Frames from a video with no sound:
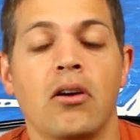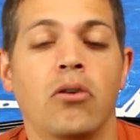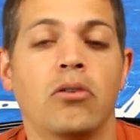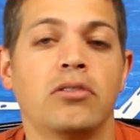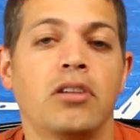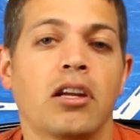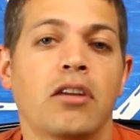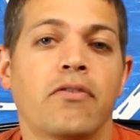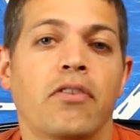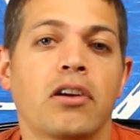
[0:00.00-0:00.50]
Or
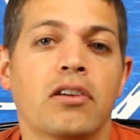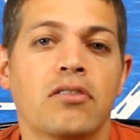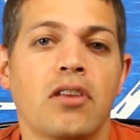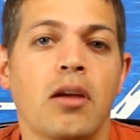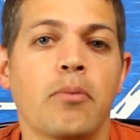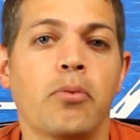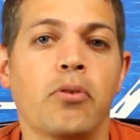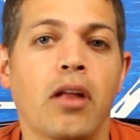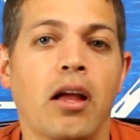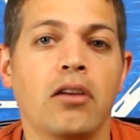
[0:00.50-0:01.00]
take, for
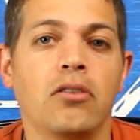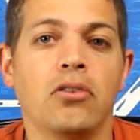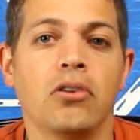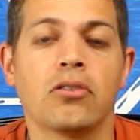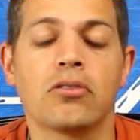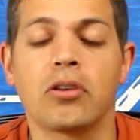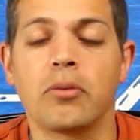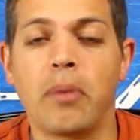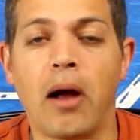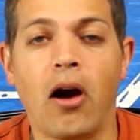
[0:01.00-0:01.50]
example, a
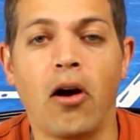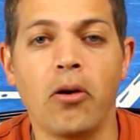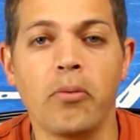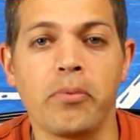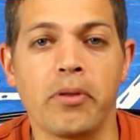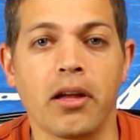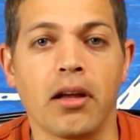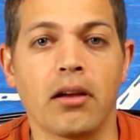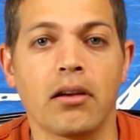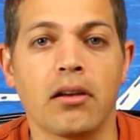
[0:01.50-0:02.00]
nuclear power
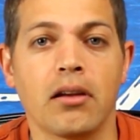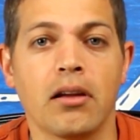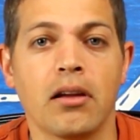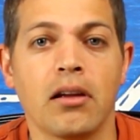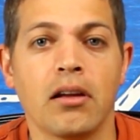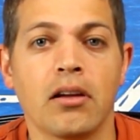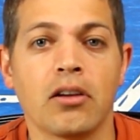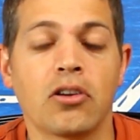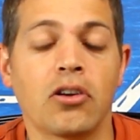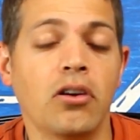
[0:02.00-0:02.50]
plant.
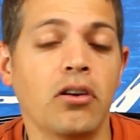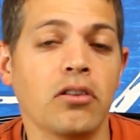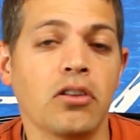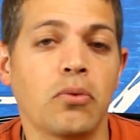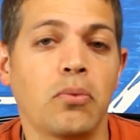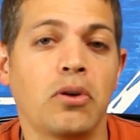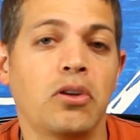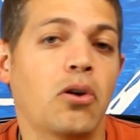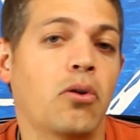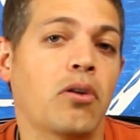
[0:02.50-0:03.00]

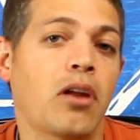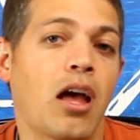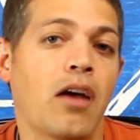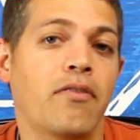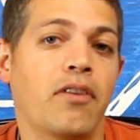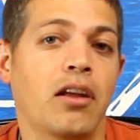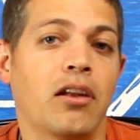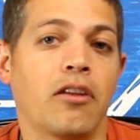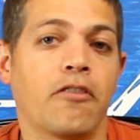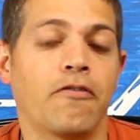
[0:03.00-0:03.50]
Currently, we don't
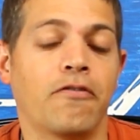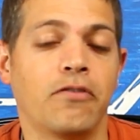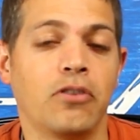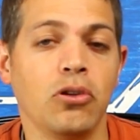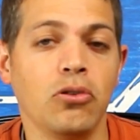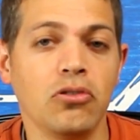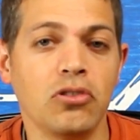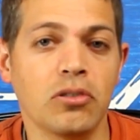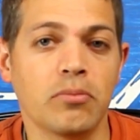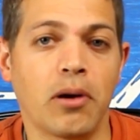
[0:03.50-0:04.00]
have any
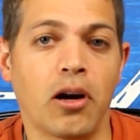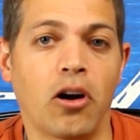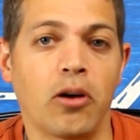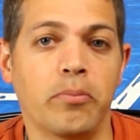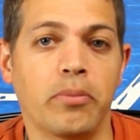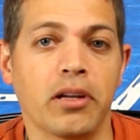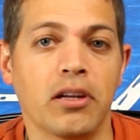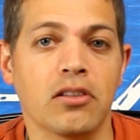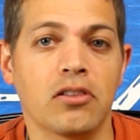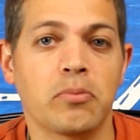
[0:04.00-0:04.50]
fusion
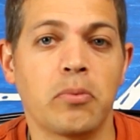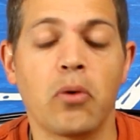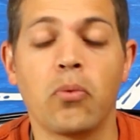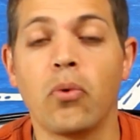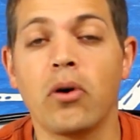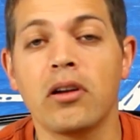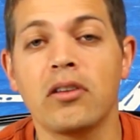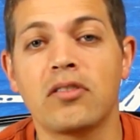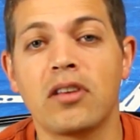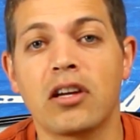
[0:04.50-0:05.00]
power plants, but
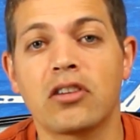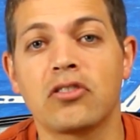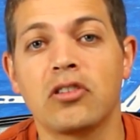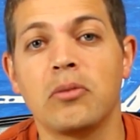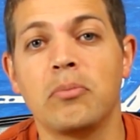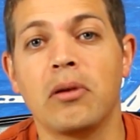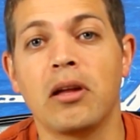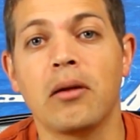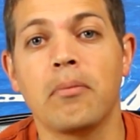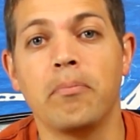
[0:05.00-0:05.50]
one is
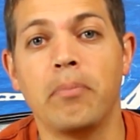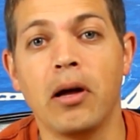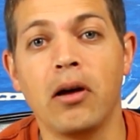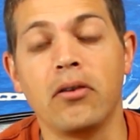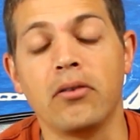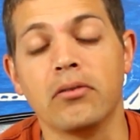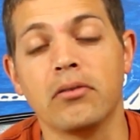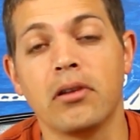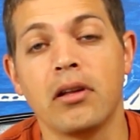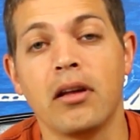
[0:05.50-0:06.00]
actually being
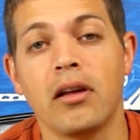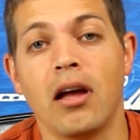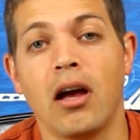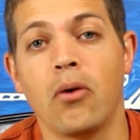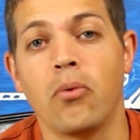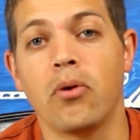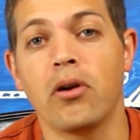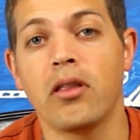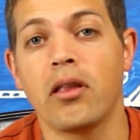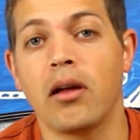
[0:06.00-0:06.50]
built. And
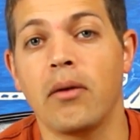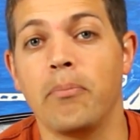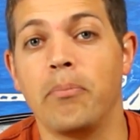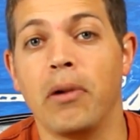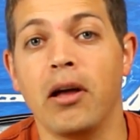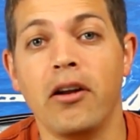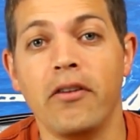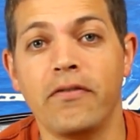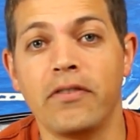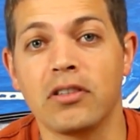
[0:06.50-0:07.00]
one of the
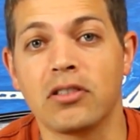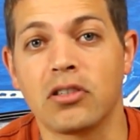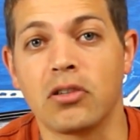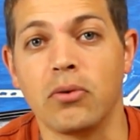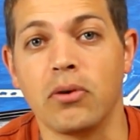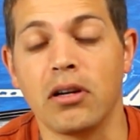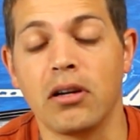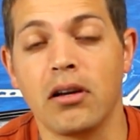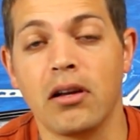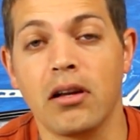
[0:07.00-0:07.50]
benefits
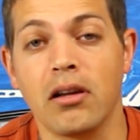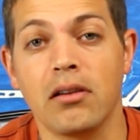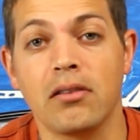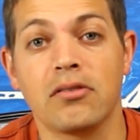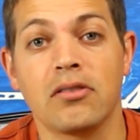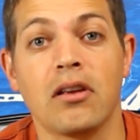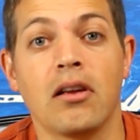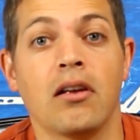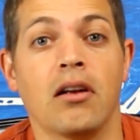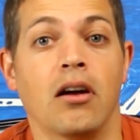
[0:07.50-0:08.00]
to it
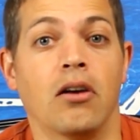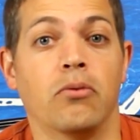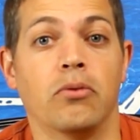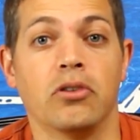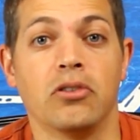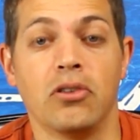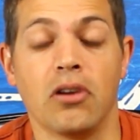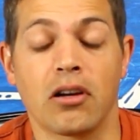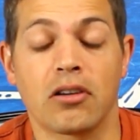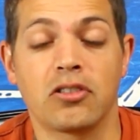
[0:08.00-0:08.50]
is a
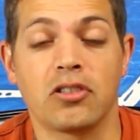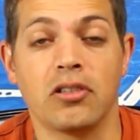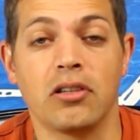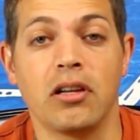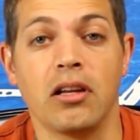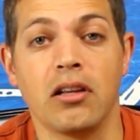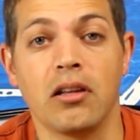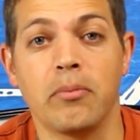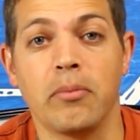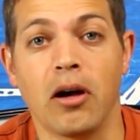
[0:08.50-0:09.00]
reduction
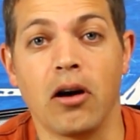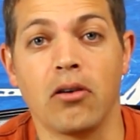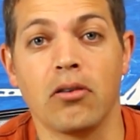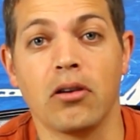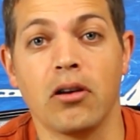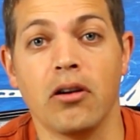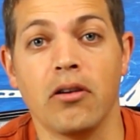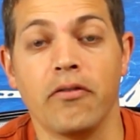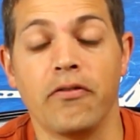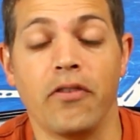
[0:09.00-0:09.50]
in the
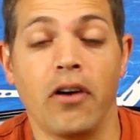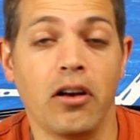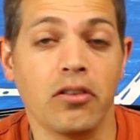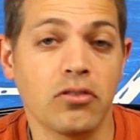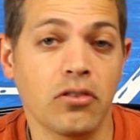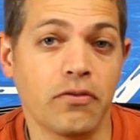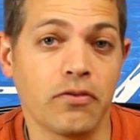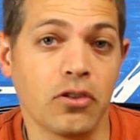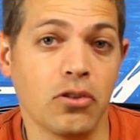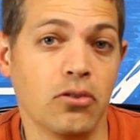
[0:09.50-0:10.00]
amount of
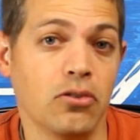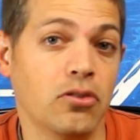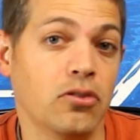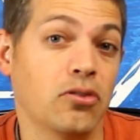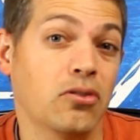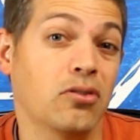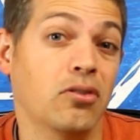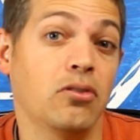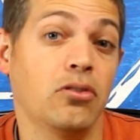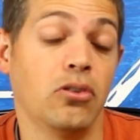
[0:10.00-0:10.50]
fossil fuel
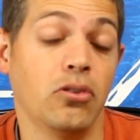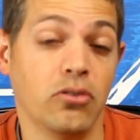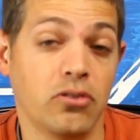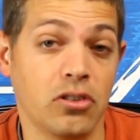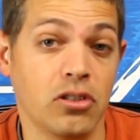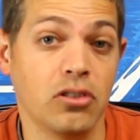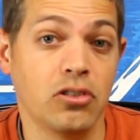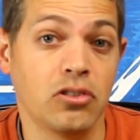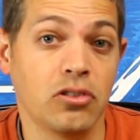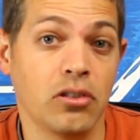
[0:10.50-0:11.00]

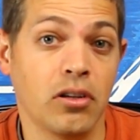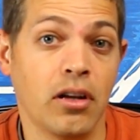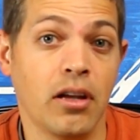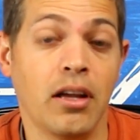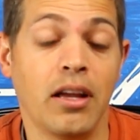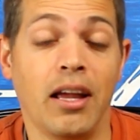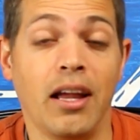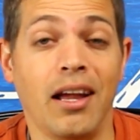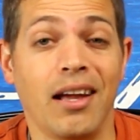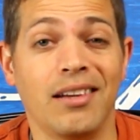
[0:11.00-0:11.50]
usage,
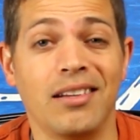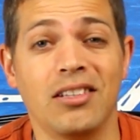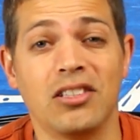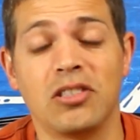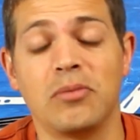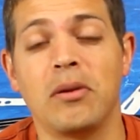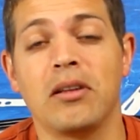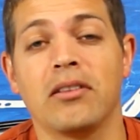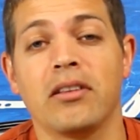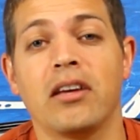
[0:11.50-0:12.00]
and it
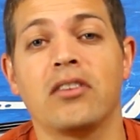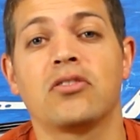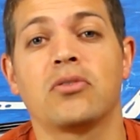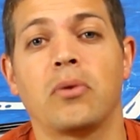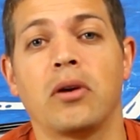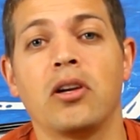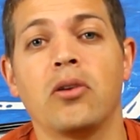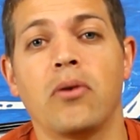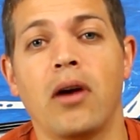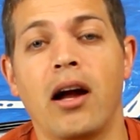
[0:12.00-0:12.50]
should be less
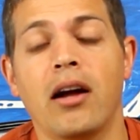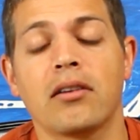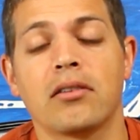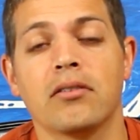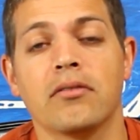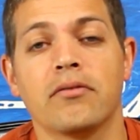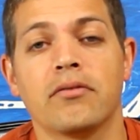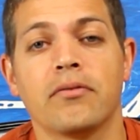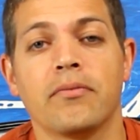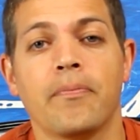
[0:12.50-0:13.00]

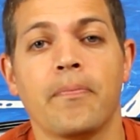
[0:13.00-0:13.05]
radioactive.